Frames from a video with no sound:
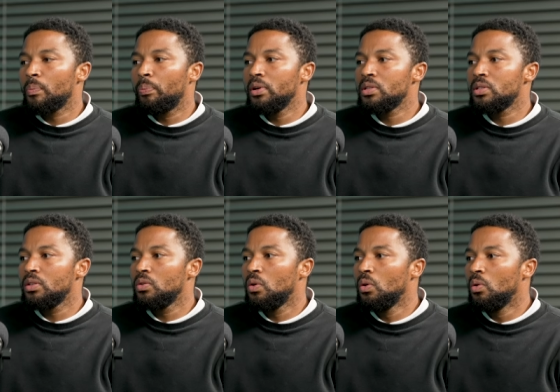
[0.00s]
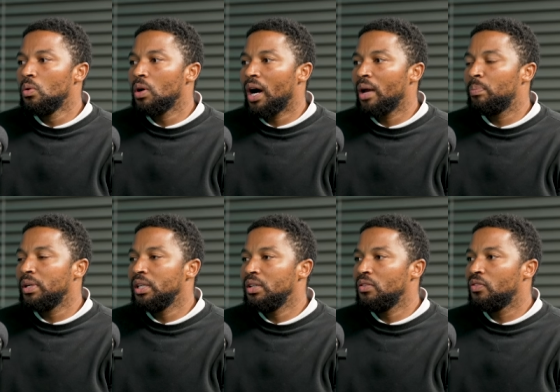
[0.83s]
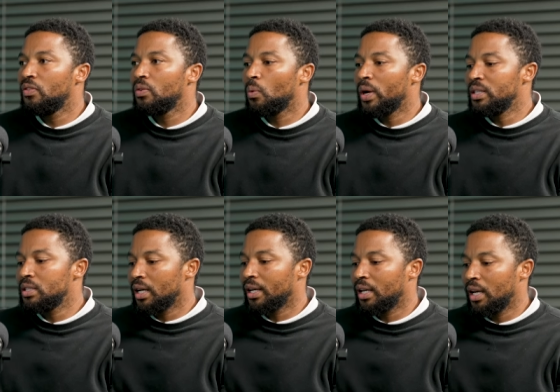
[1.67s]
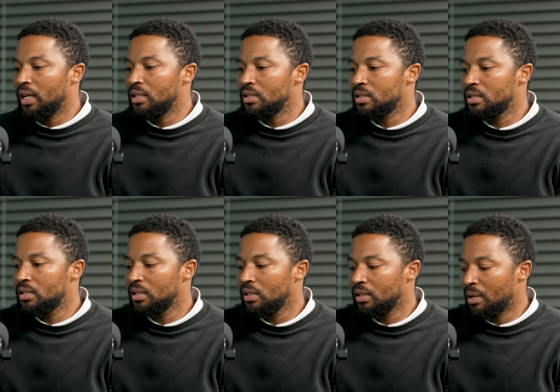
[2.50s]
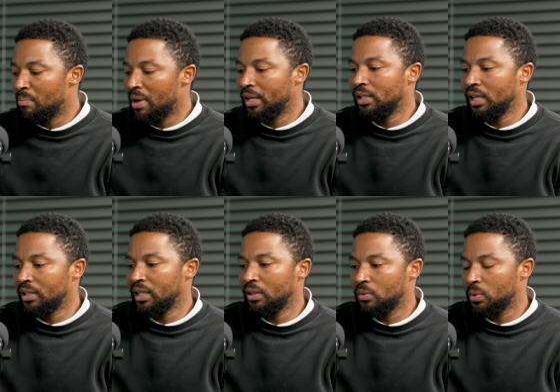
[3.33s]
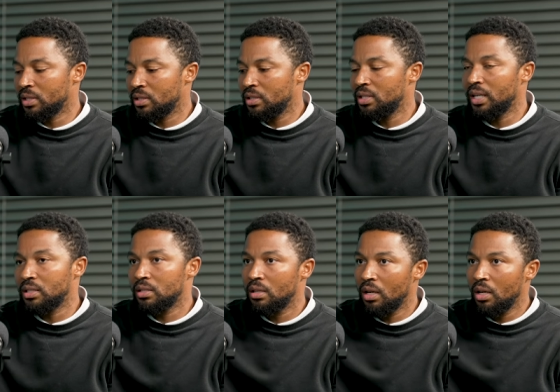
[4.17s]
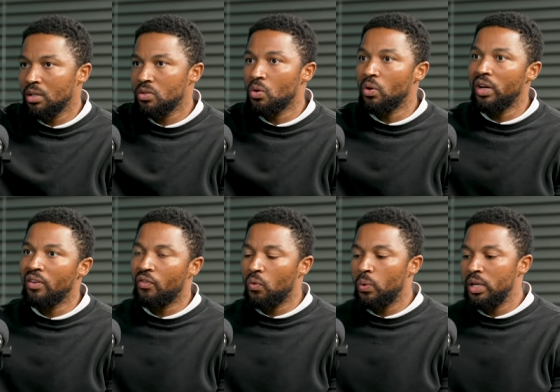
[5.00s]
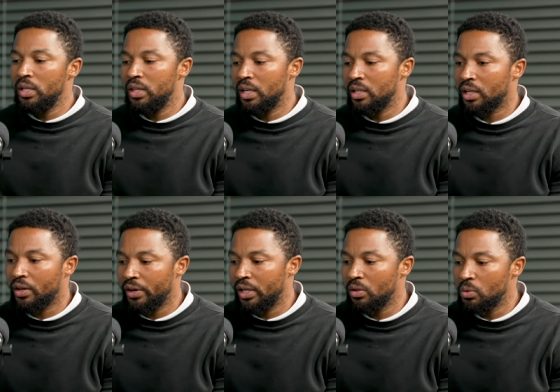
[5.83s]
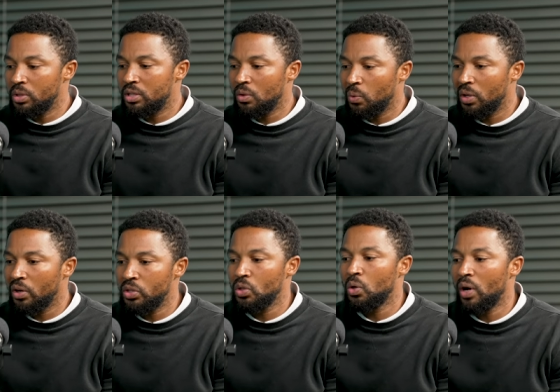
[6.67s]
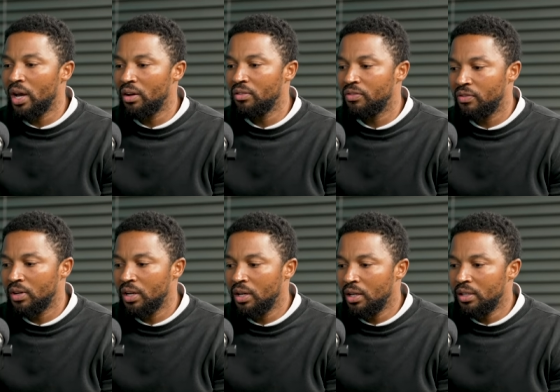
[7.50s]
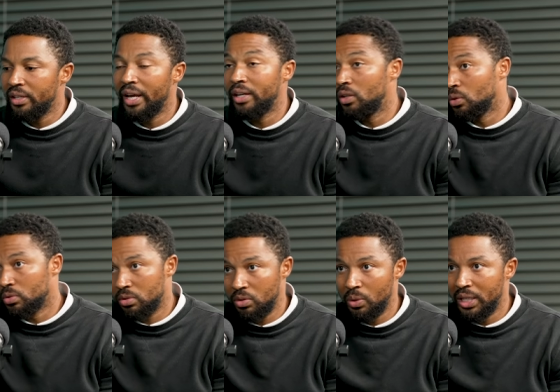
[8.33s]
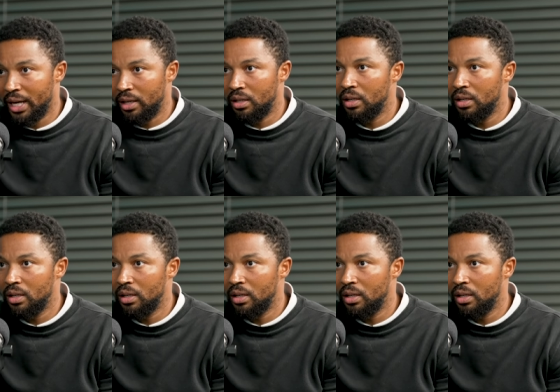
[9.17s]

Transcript: a person who, I believe, went against the mandate that was set. So if we then agree, Uti, we're going to go have Nando's, you and I.